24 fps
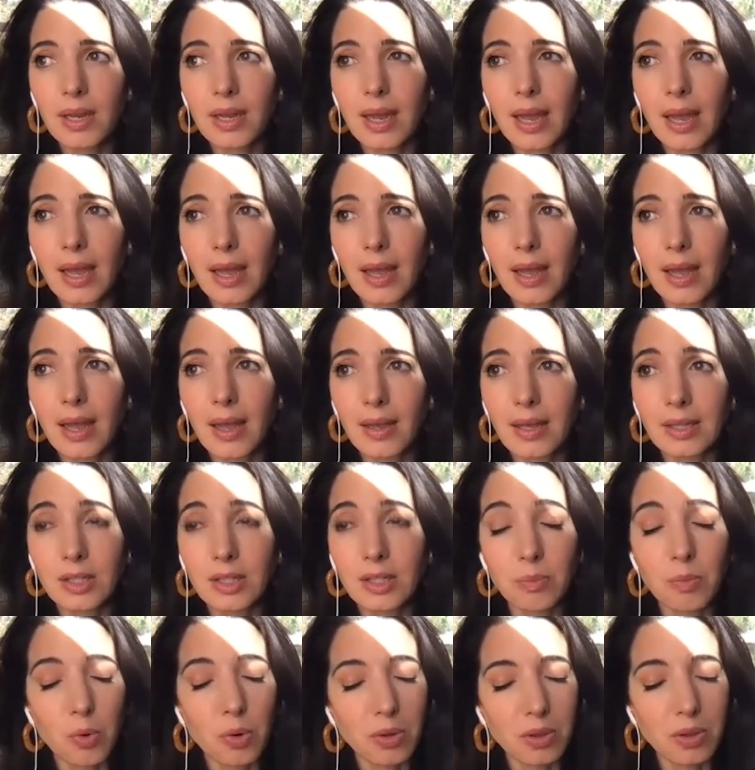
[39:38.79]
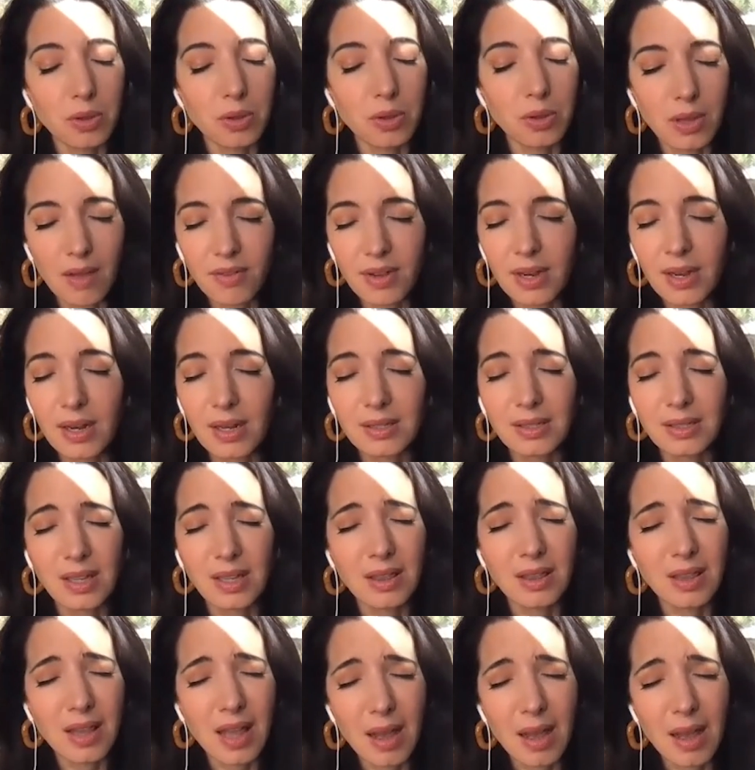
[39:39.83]
It's more loving, and it's a
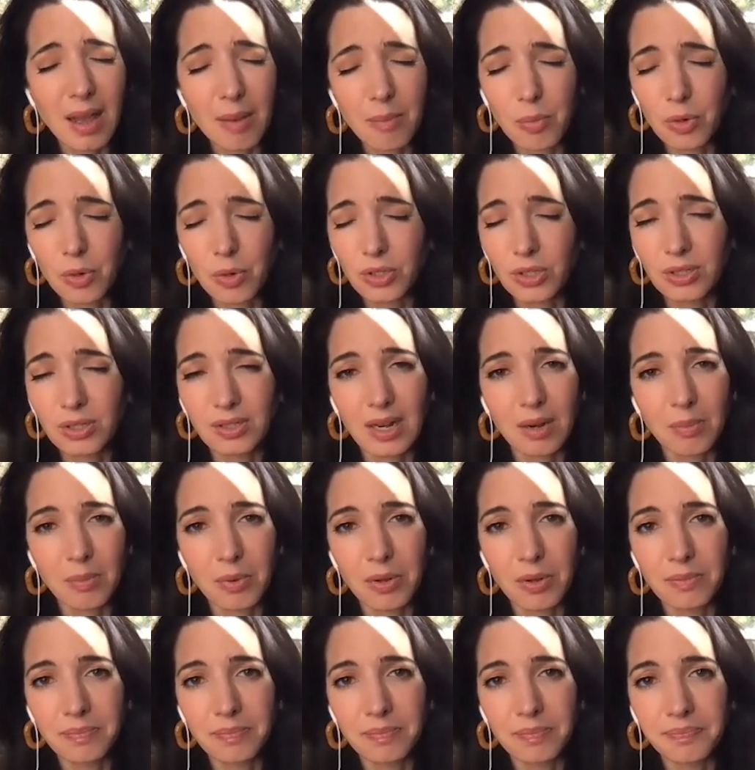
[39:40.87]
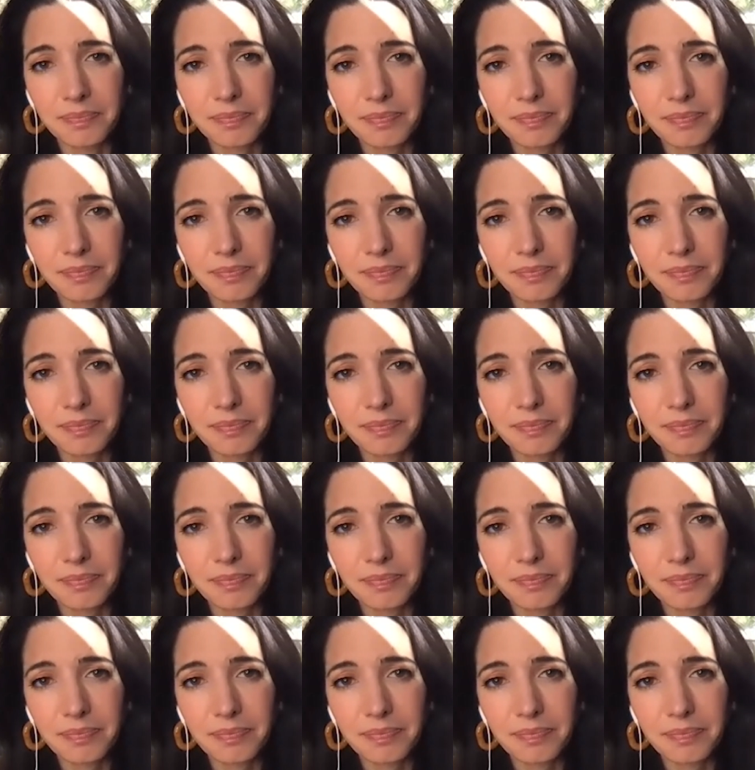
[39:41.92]
lot more sustainable.